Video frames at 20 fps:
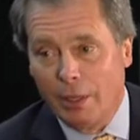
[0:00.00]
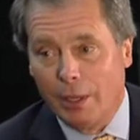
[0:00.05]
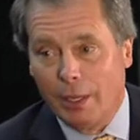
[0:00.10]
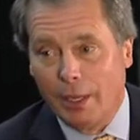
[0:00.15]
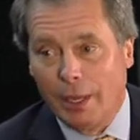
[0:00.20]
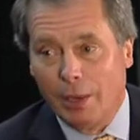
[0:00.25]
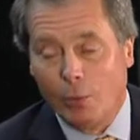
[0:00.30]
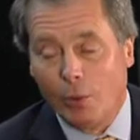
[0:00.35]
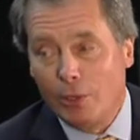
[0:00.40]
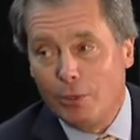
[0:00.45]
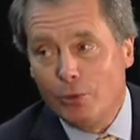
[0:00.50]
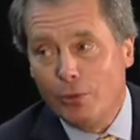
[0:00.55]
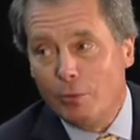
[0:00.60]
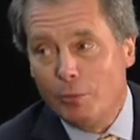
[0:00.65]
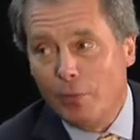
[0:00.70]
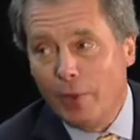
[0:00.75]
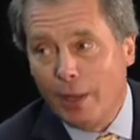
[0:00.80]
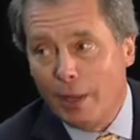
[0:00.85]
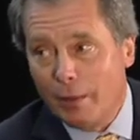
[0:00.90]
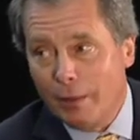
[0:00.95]
We're
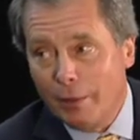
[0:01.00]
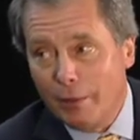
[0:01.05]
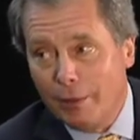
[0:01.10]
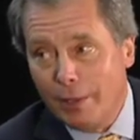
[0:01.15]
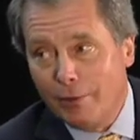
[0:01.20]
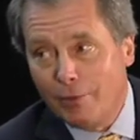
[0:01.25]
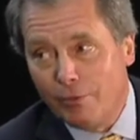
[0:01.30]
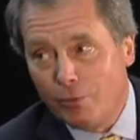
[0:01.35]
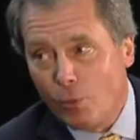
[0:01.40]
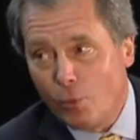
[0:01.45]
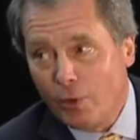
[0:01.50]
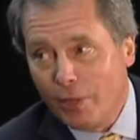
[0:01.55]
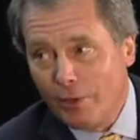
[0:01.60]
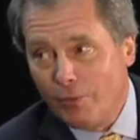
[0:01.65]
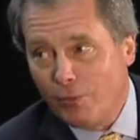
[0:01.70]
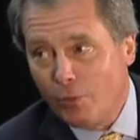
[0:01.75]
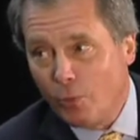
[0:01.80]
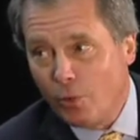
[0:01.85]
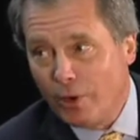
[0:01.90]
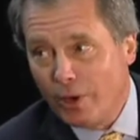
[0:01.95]
doing better than
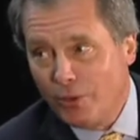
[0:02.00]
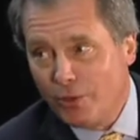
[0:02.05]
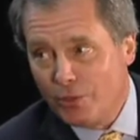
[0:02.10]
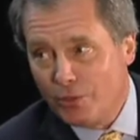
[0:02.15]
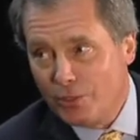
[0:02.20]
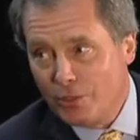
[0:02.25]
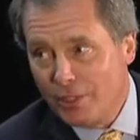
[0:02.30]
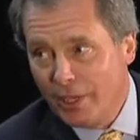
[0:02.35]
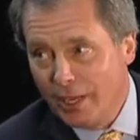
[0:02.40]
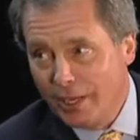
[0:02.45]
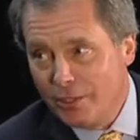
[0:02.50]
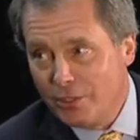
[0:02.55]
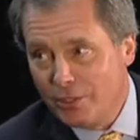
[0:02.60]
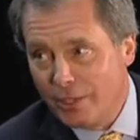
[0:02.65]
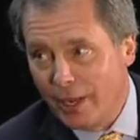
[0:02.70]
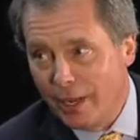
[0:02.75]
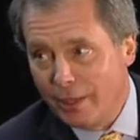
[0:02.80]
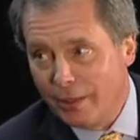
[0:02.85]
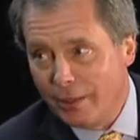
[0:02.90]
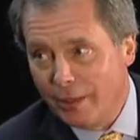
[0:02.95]
44 other states
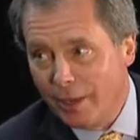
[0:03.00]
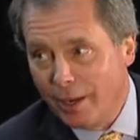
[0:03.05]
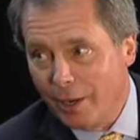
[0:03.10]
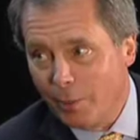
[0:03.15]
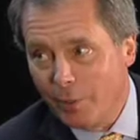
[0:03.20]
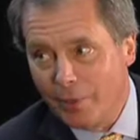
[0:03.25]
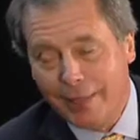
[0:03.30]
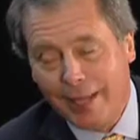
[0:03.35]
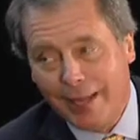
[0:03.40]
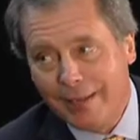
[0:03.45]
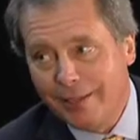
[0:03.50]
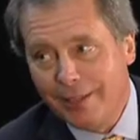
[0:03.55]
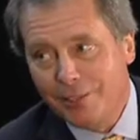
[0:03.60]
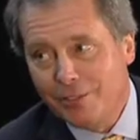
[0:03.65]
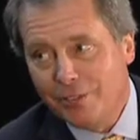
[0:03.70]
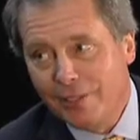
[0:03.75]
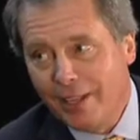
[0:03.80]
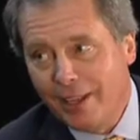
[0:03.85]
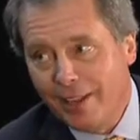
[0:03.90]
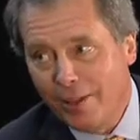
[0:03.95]
out there, but that
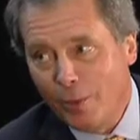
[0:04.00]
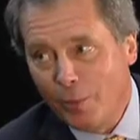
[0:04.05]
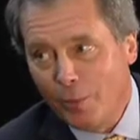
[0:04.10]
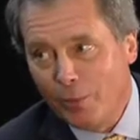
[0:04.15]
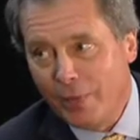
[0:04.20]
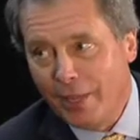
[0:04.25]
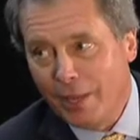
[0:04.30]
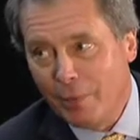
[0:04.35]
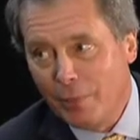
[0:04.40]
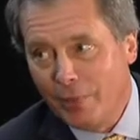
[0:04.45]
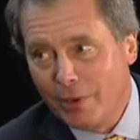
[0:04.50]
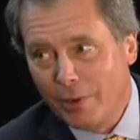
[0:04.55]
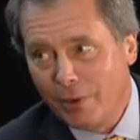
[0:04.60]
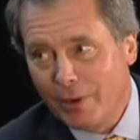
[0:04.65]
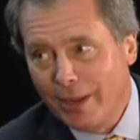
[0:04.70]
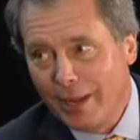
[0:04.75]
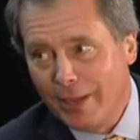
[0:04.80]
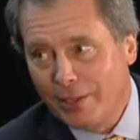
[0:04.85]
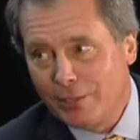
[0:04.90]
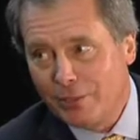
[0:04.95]
doesn't help that
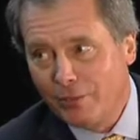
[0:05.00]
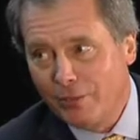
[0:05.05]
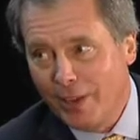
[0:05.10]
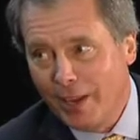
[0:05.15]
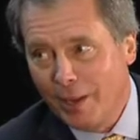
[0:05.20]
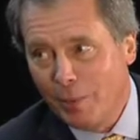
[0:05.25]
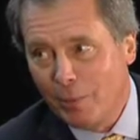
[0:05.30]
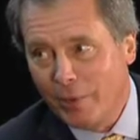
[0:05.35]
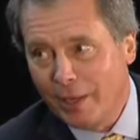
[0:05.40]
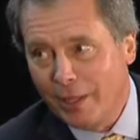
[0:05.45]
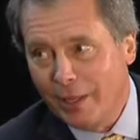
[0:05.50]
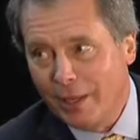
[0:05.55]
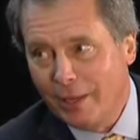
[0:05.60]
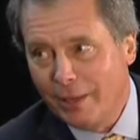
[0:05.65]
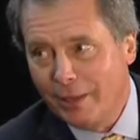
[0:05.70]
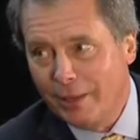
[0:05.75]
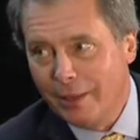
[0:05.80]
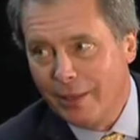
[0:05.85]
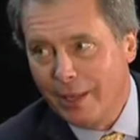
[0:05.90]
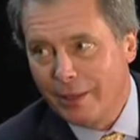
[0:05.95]
middle-class family
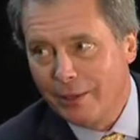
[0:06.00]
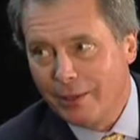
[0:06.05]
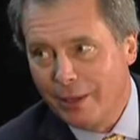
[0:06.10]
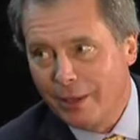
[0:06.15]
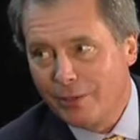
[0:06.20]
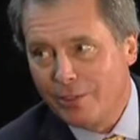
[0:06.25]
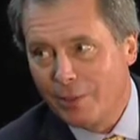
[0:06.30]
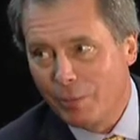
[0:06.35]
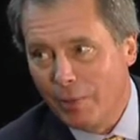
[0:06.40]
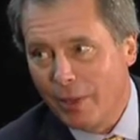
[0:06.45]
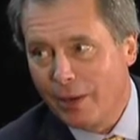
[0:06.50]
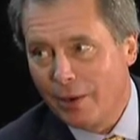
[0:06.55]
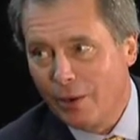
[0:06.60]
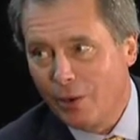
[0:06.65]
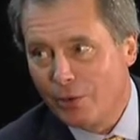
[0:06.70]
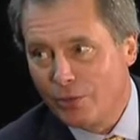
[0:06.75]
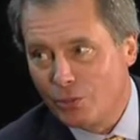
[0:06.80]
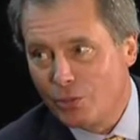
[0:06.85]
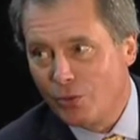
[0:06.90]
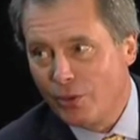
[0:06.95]
that tugs at my
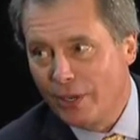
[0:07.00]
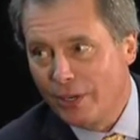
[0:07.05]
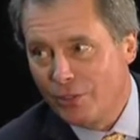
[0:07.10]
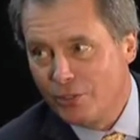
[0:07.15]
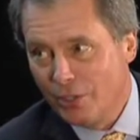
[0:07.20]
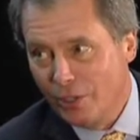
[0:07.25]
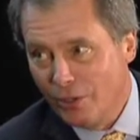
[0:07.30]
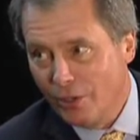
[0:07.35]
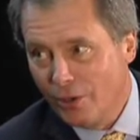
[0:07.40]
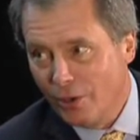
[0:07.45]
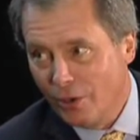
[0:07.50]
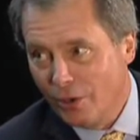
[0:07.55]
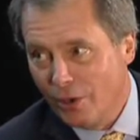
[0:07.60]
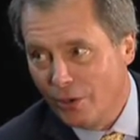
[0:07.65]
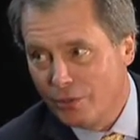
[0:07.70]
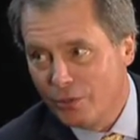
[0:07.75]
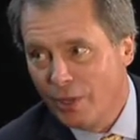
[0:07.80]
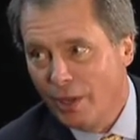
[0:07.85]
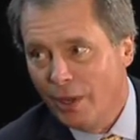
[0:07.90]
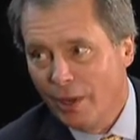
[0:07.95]
heartstrings and
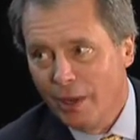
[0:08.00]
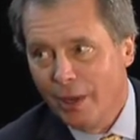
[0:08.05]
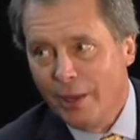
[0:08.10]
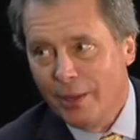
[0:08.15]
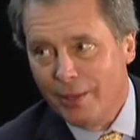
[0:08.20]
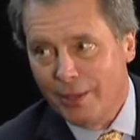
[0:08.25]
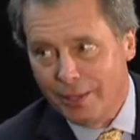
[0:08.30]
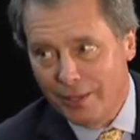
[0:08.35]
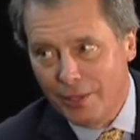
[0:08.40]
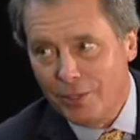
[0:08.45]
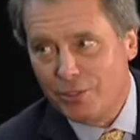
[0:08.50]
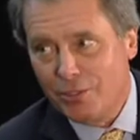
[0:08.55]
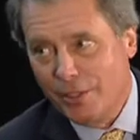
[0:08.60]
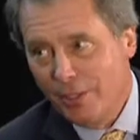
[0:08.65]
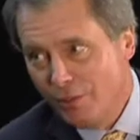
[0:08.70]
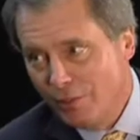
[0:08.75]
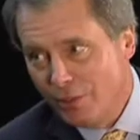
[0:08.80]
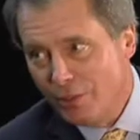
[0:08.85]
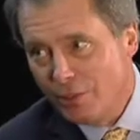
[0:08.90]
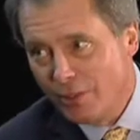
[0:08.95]
yours, that this
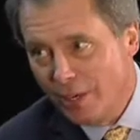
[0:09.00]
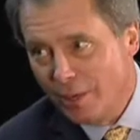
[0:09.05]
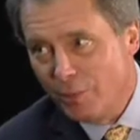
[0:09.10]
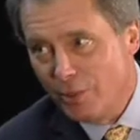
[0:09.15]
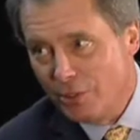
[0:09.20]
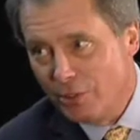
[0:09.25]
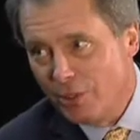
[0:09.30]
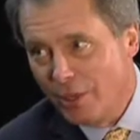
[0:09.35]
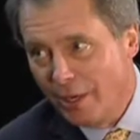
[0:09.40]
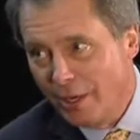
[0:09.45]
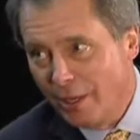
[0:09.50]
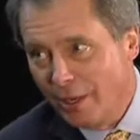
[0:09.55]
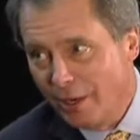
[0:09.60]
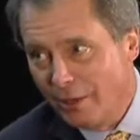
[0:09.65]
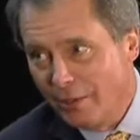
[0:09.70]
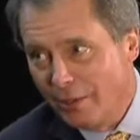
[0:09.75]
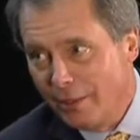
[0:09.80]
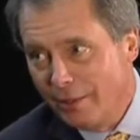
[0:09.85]
evening is going to be sitting at